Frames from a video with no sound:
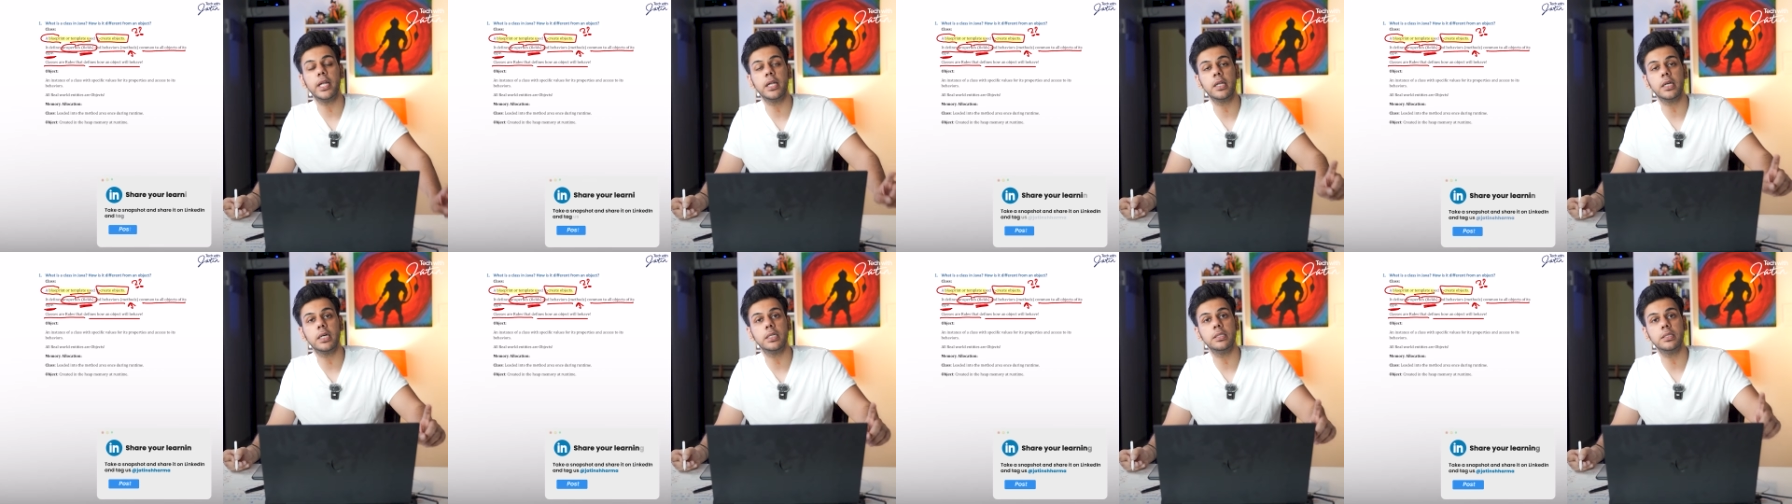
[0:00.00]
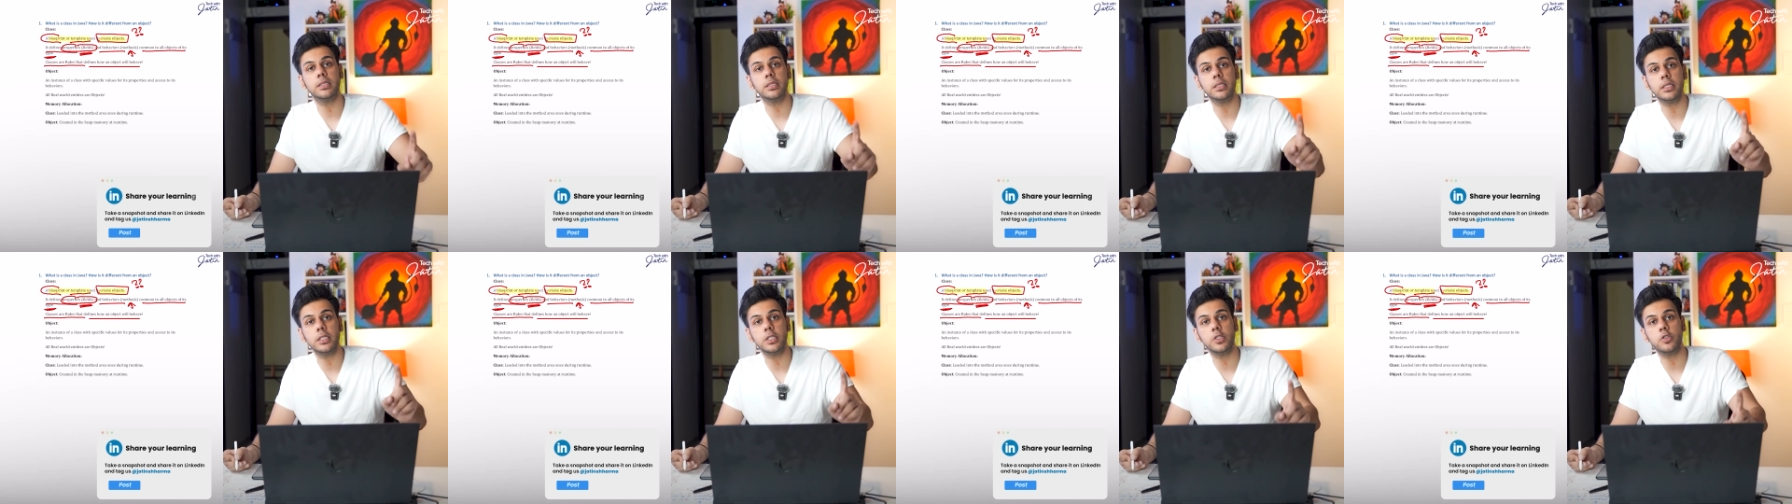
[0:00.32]
It
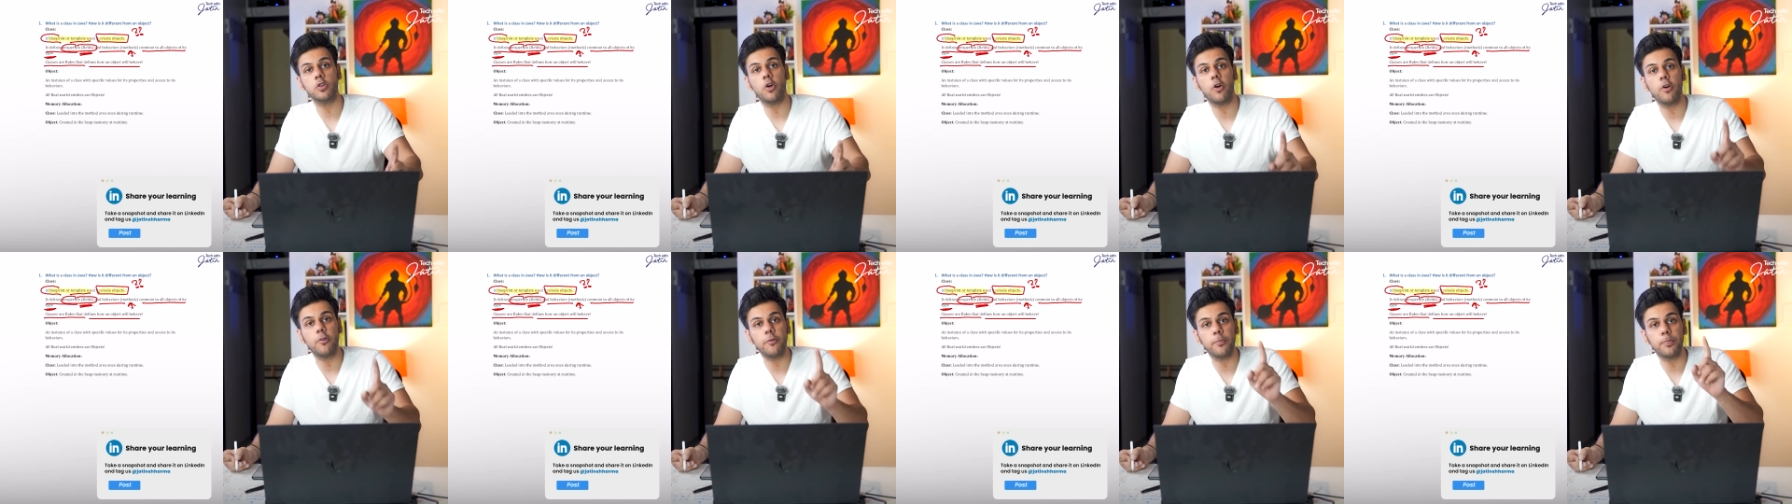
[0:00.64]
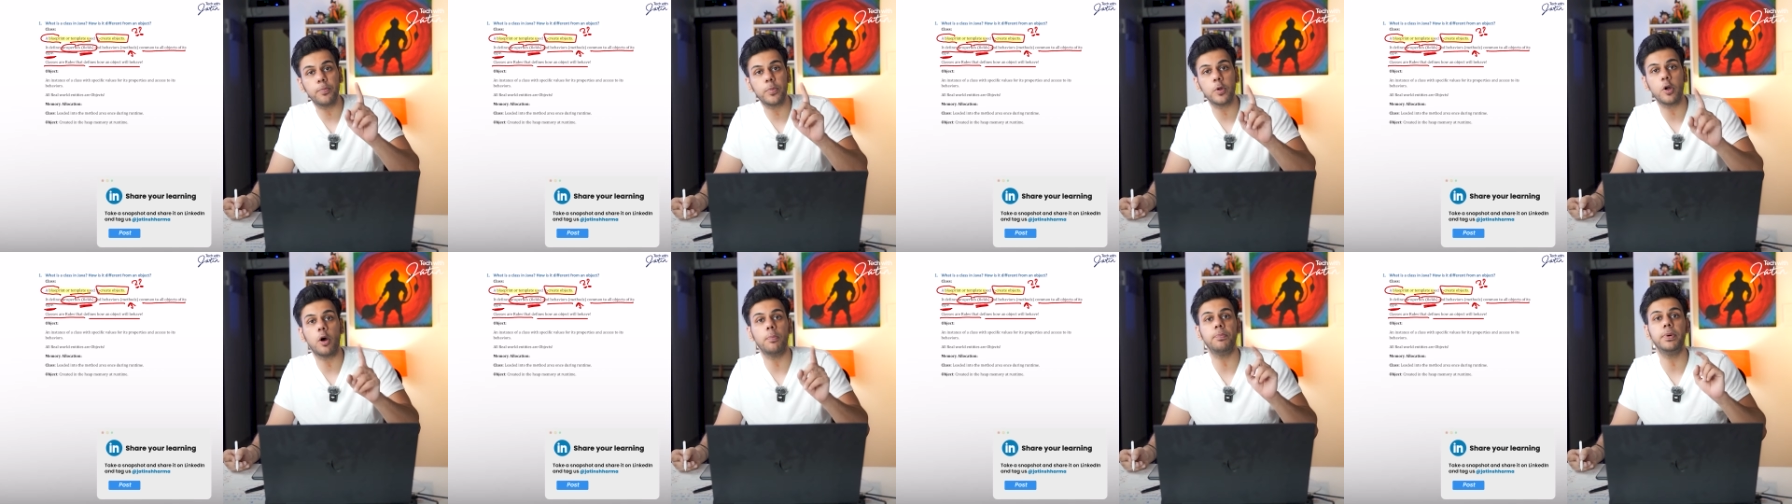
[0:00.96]
consists of
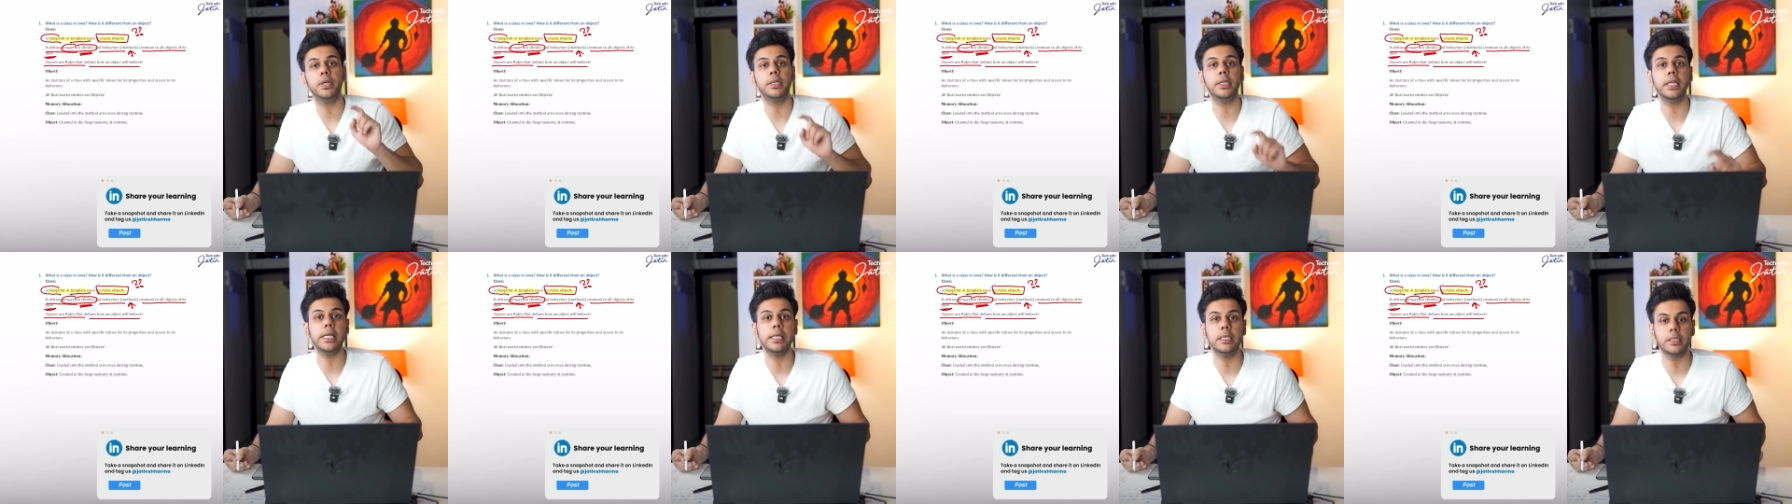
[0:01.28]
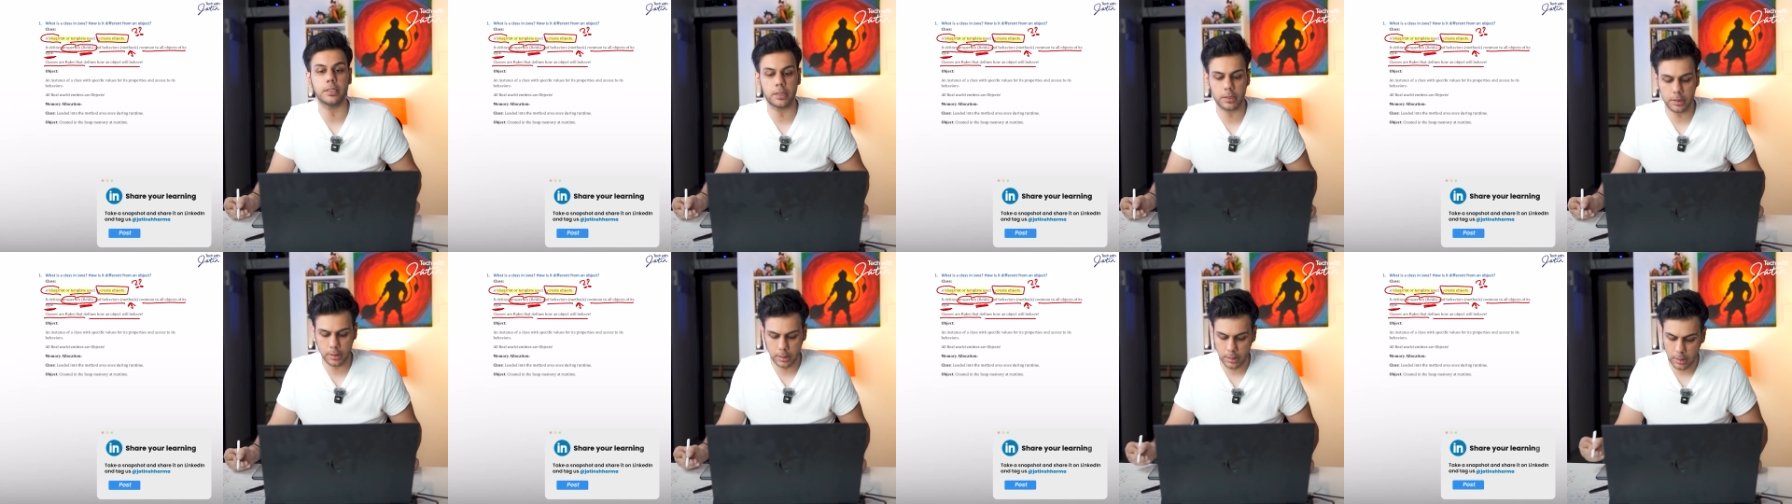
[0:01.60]

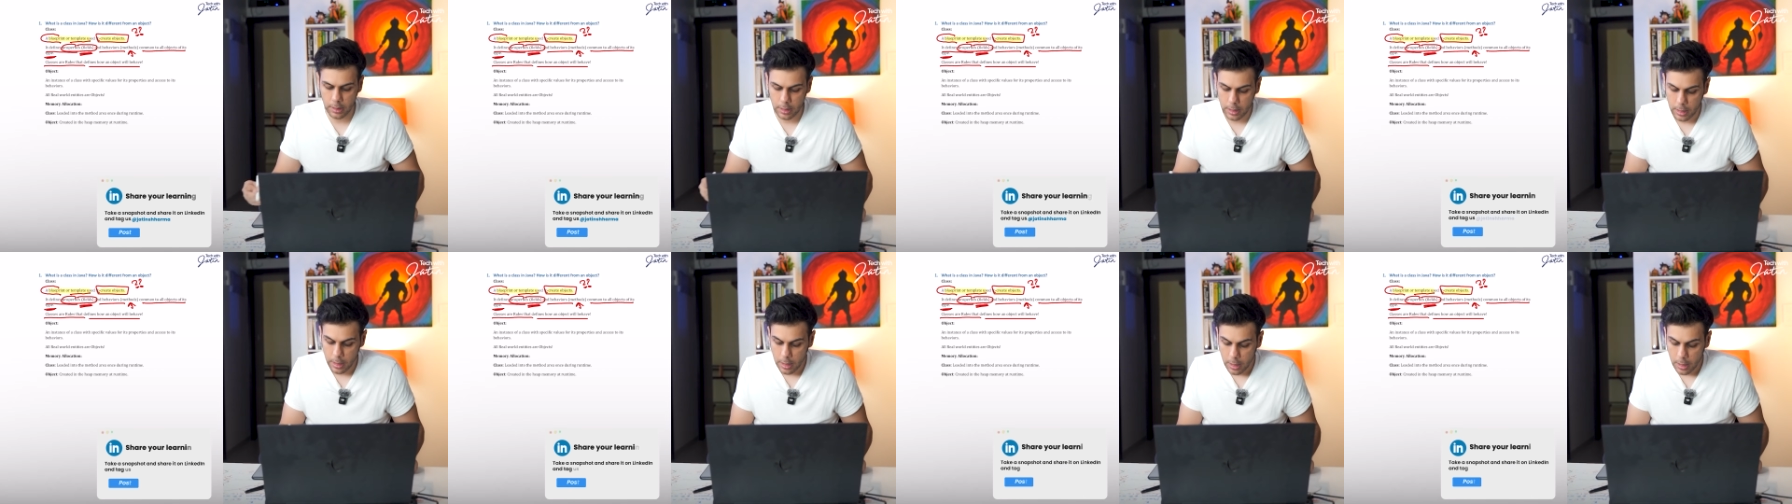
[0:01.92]
properties.